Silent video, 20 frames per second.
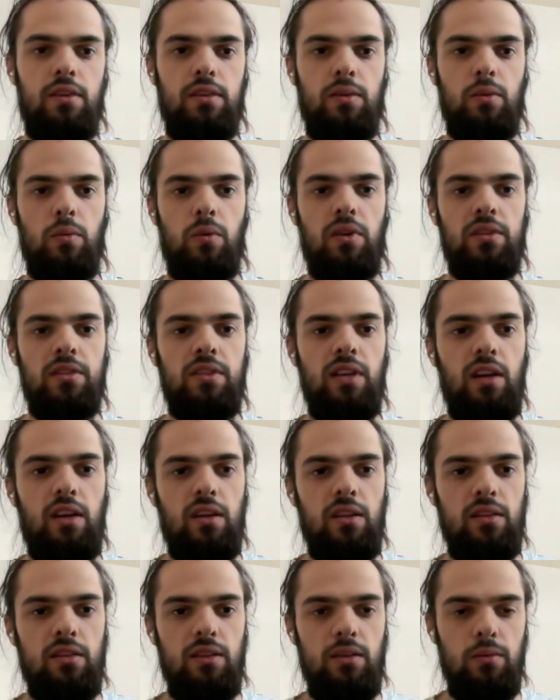the 1
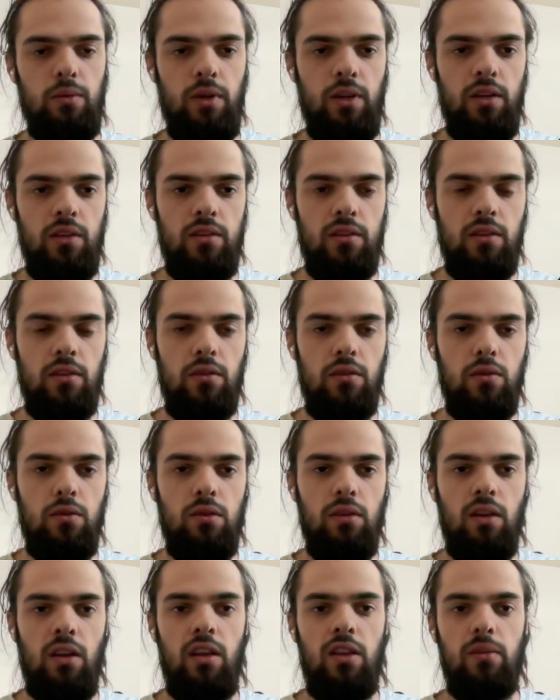second delay, the
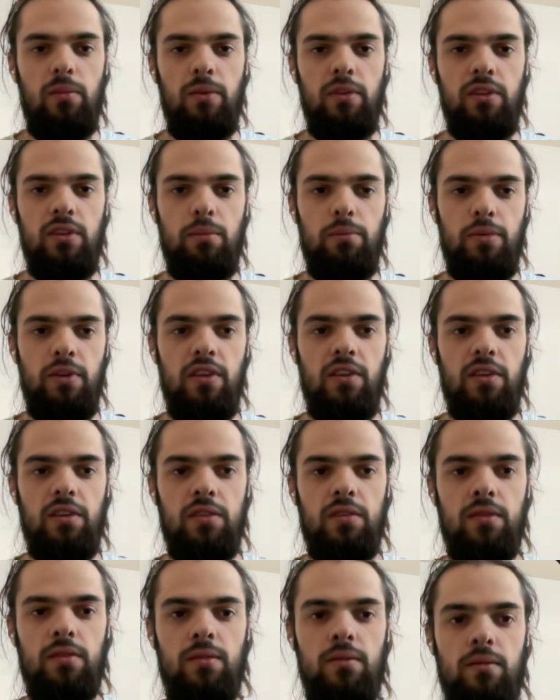new element
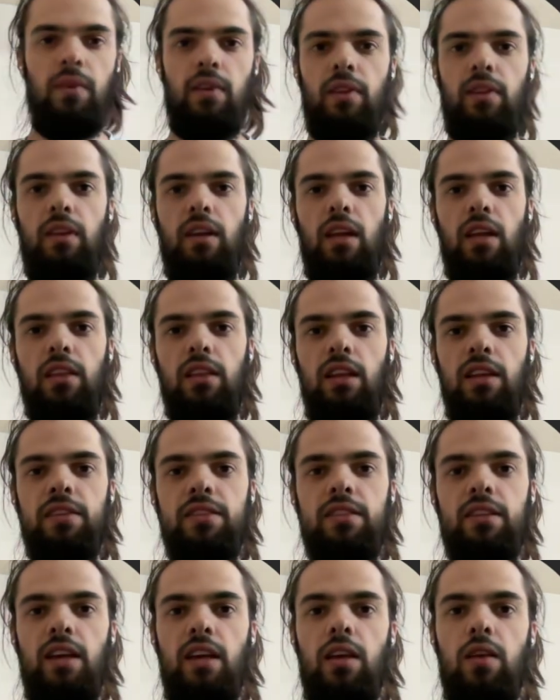appears. And let's
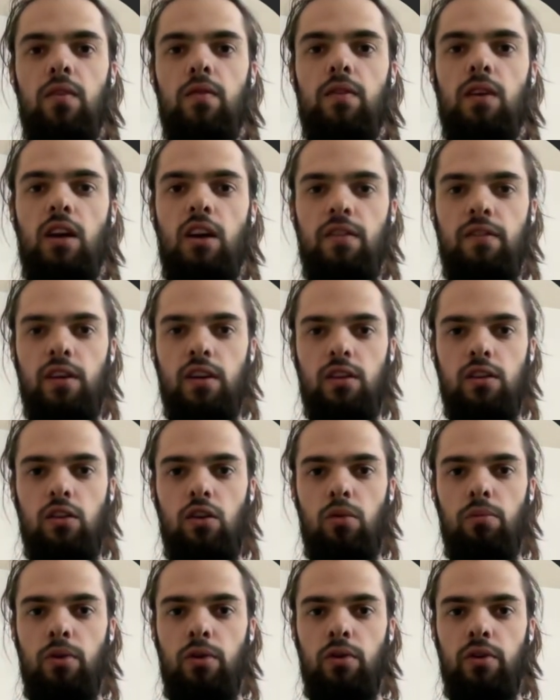say we have a
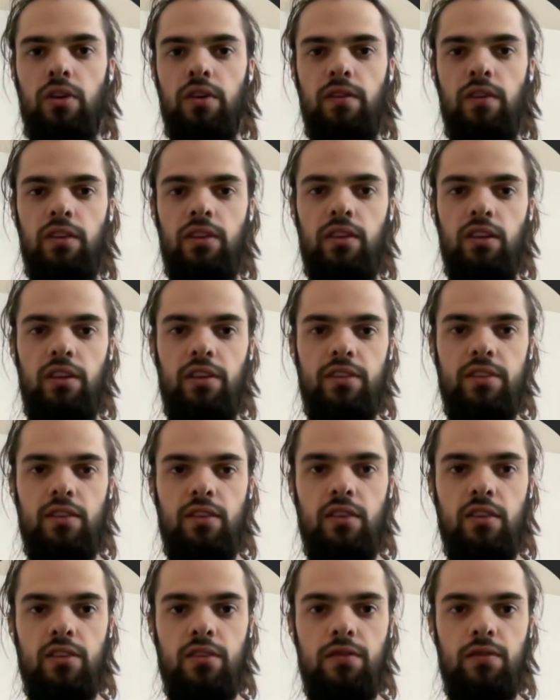global event
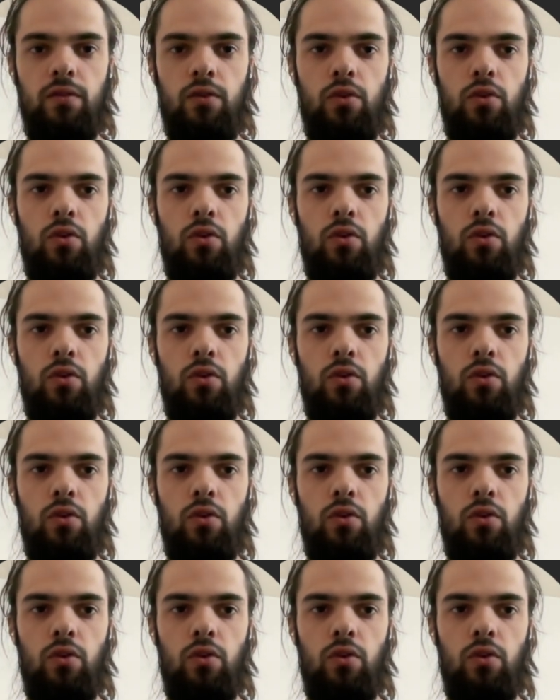listeners for